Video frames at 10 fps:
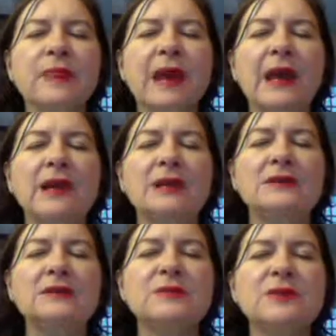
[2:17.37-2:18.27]

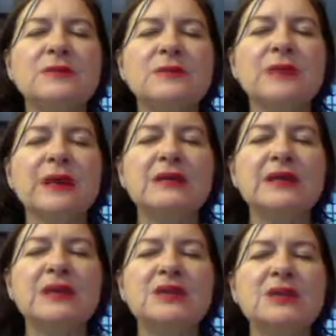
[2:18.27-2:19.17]
And sometimes in
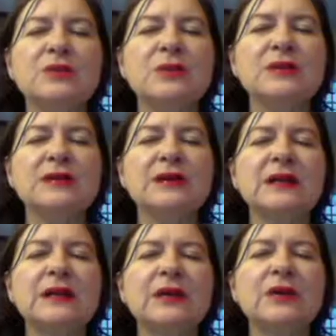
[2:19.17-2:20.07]
meditation we say to
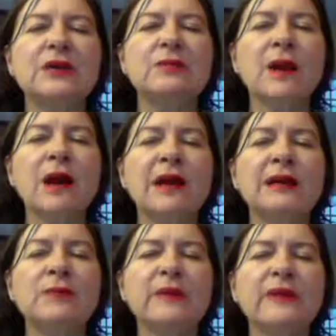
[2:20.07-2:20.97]
clear your
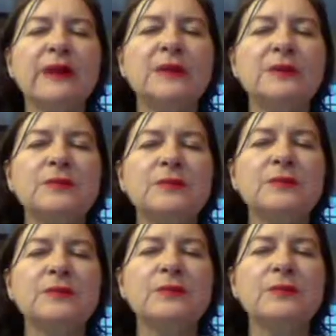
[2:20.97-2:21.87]
mind, but then
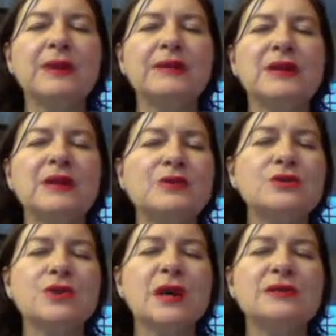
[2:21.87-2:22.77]

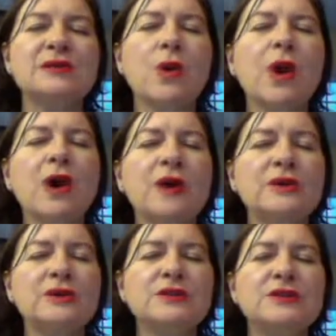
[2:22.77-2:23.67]
meditators try so hard
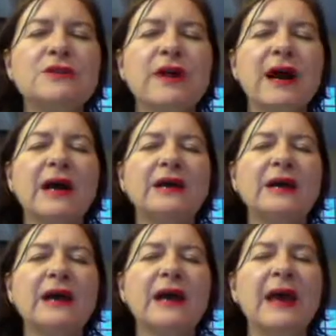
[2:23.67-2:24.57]
to do that
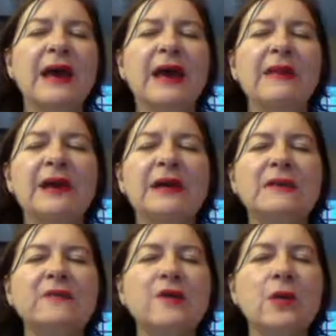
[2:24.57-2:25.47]
and they end
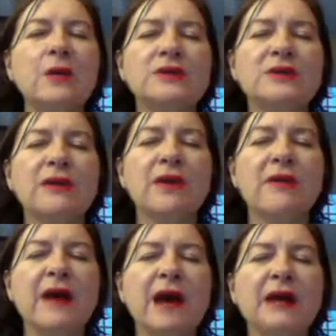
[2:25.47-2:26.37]
up focusing
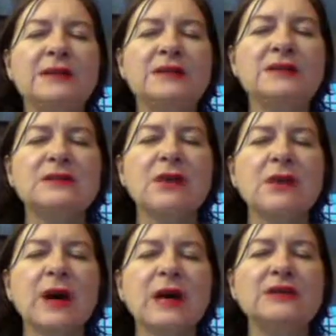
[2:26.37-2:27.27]
on that. And
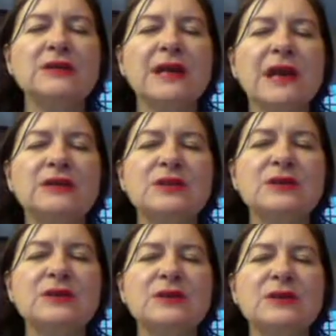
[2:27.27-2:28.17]
so I just ask
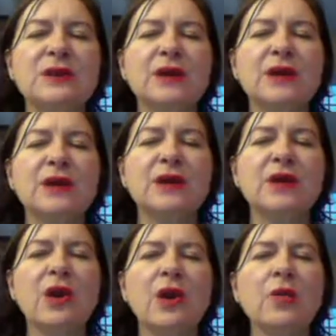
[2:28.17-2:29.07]
you to
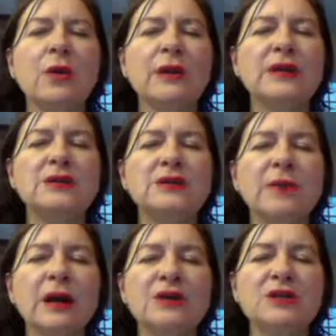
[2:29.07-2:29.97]
not worry too
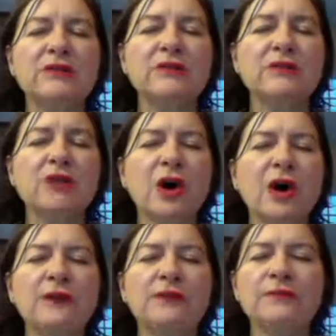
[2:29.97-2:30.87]
much if you've got